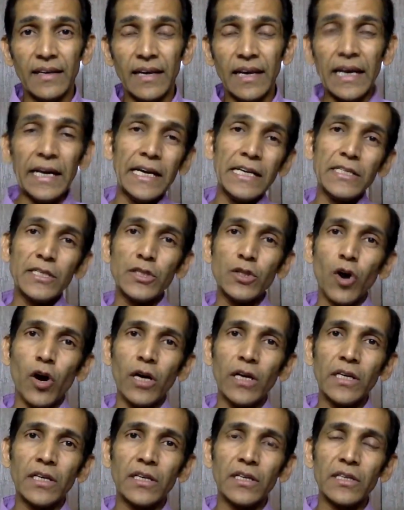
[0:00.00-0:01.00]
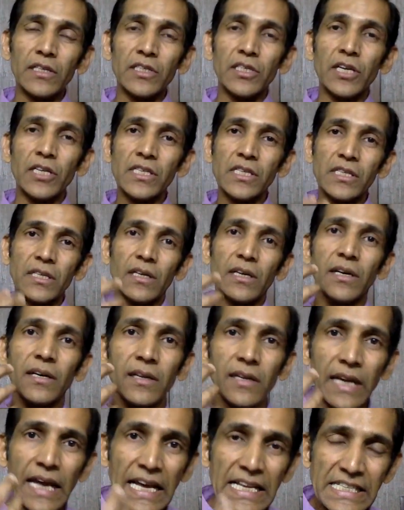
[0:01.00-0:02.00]
It is not just
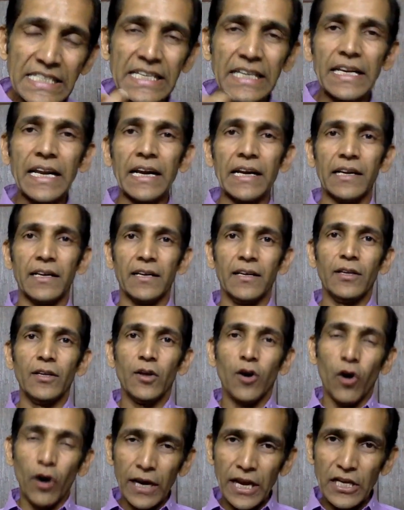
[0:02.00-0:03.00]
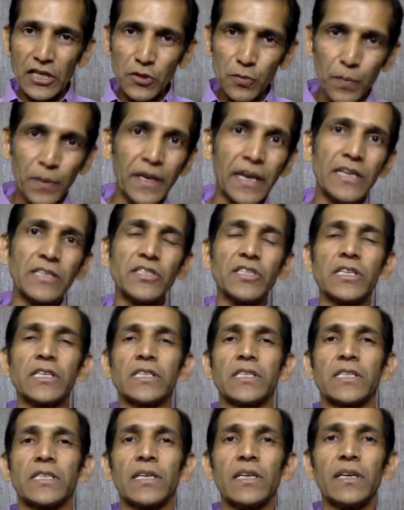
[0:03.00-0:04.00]
an incident or
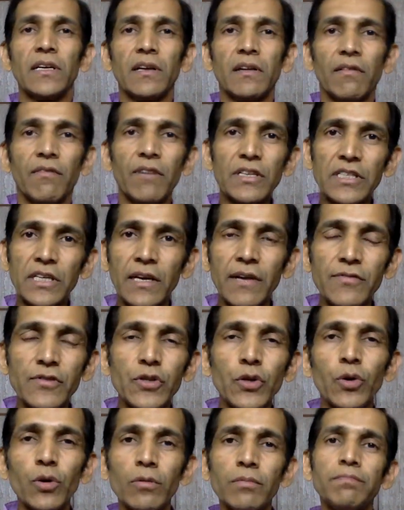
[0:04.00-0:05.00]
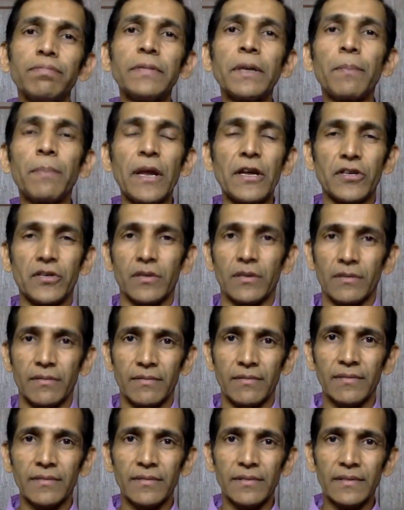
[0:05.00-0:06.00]
experiences which gives you depression.
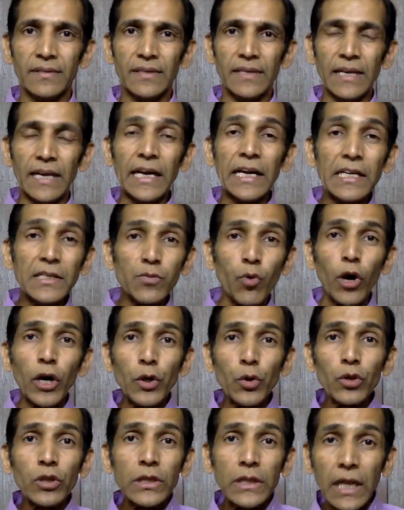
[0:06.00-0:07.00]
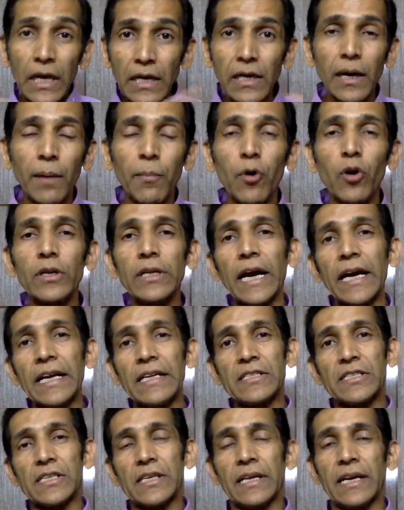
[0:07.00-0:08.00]
It is what you think about that
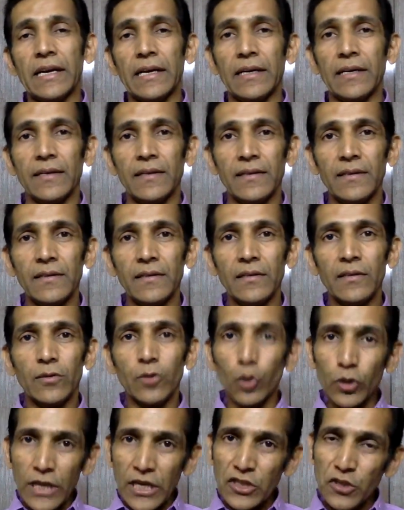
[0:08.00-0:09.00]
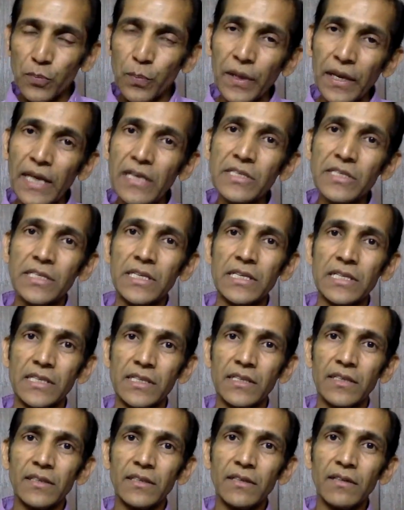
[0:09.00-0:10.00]
incident, those
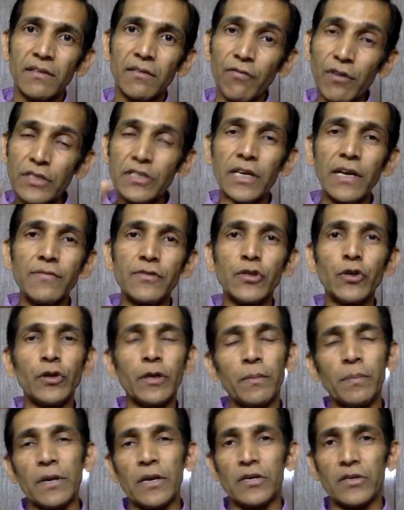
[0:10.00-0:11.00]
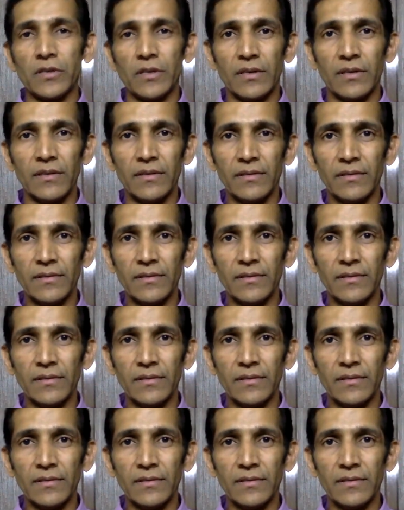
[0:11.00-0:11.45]
experiences, which gives you depression.